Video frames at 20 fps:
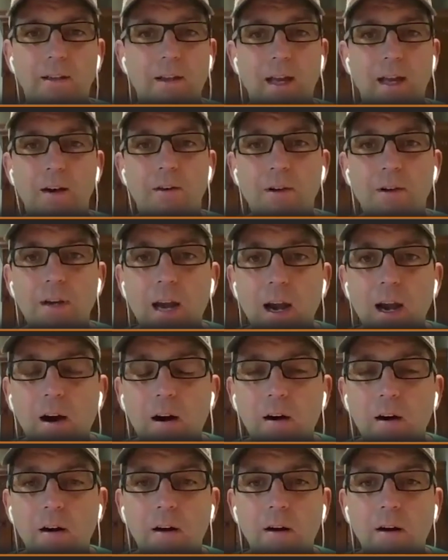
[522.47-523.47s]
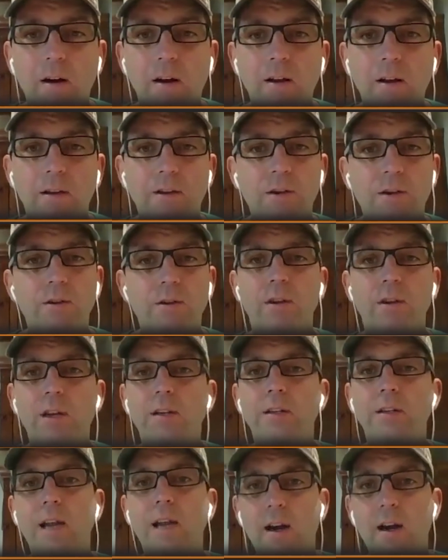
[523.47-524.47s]
I don't care. Google
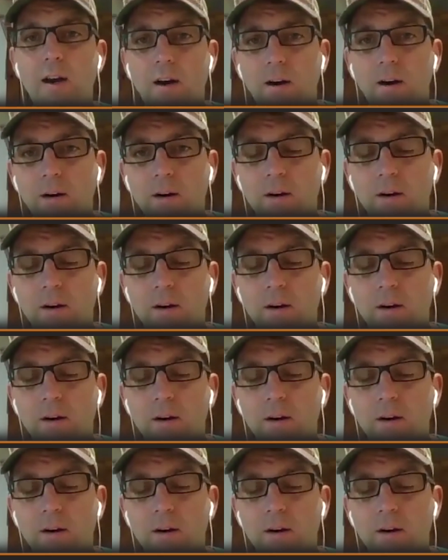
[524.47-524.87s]
doesn't care.